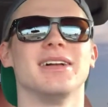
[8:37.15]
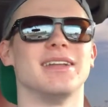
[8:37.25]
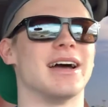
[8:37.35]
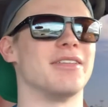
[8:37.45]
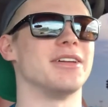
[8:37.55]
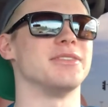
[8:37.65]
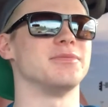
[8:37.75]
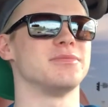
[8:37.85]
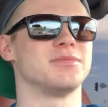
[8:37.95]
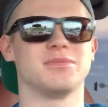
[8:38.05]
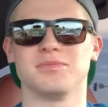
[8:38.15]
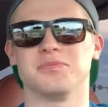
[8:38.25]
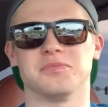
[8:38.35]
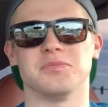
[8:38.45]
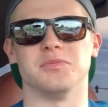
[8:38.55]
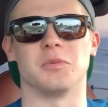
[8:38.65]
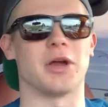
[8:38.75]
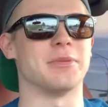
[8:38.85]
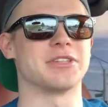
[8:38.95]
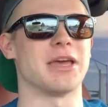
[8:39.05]
now that
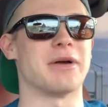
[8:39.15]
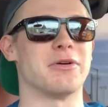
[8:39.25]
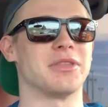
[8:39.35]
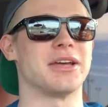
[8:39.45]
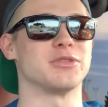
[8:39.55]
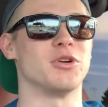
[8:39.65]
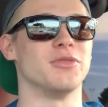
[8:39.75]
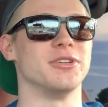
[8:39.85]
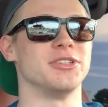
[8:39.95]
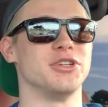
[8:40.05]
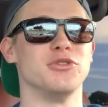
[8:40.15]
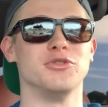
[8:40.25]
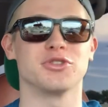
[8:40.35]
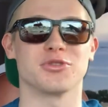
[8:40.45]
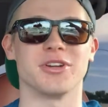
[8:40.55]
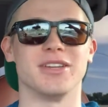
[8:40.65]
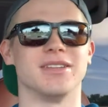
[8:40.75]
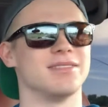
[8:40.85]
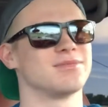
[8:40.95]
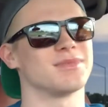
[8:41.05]
Ram has came out with that 12-inch huge
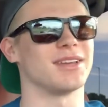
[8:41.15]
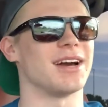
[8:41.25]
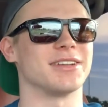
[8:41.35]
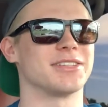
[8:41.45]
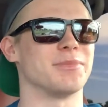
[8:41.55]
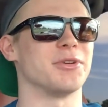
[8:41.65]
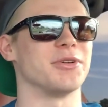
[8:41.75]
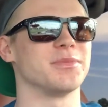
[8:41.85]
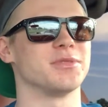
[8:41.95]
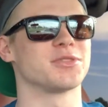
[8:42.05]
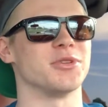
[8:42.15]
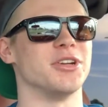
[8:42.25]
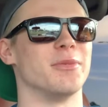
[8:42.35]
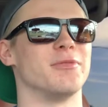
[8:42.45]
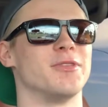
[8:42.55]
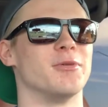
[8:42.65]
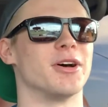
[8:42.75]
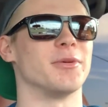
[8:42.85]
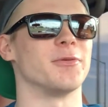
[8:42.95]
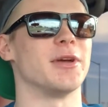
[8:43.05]
screen, they got to step their screen up if they
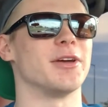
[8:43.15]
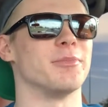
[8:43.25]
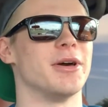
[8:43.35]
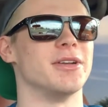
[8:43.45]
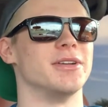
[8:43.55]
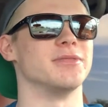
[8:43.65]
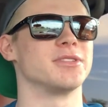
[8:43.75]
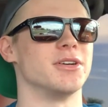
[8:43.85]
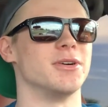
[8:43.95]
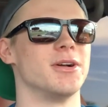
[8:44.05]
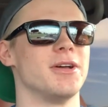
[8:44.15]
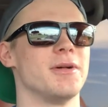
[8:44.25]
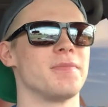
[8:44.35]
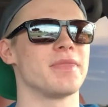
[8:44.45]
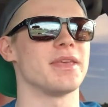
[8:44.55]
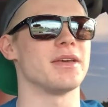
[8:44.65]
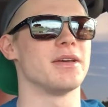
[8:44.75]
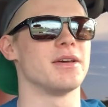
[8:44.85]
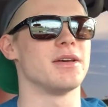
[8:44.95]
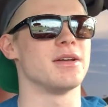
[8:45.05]
want to remain competitive. So
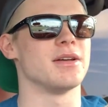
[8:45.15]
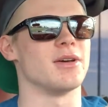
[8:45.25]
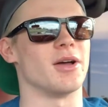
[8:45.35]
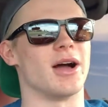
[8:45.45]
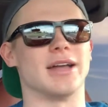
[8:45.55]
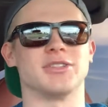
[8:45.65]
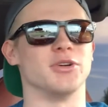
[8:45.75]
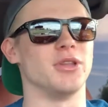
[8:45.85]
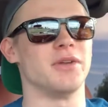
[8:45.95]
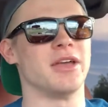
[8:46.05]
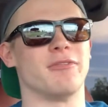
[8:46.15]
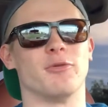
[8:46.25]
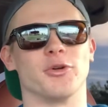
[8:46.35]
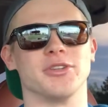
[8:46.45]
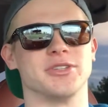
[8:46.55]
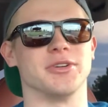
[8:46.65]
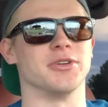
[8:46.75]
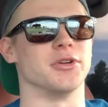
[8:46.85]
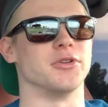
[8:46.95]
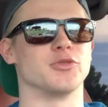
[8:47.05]
I still love that Ford
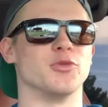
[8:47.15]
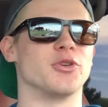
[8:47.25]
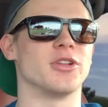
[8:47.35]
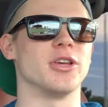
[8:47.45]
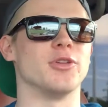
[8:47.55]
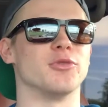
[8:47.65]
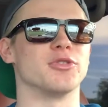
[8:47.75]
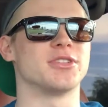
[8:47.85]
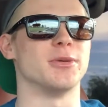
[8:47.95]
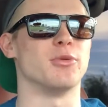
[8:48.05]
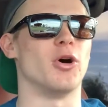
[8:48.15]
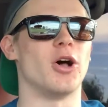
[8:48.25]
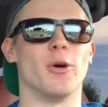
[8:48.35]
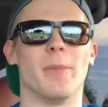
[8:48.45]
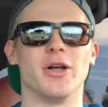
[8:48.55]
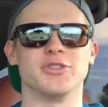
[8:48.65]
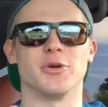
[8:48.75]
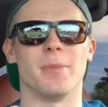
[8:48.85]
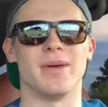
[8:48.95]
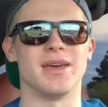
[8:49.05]
interior though. It's real clean, real simple. All the buttons
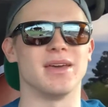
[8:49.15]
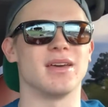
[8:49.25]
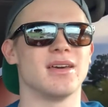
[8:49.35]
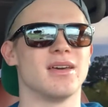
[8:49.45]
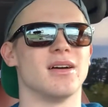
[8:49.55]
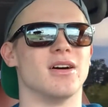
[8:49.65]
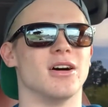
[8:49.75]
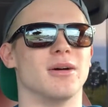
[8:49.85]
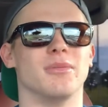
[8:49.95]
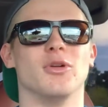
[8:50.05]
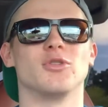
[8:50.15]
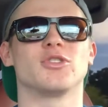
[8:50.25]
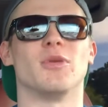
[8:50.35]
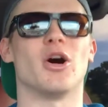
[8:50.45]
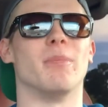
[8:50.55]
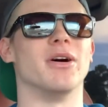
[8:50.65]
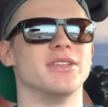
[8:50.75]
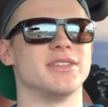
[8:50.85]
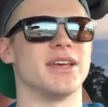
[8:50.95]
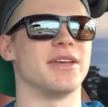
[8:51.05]
are big. No small
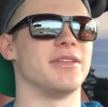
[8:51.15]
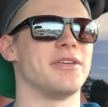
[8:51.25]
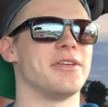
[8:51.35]
buttons that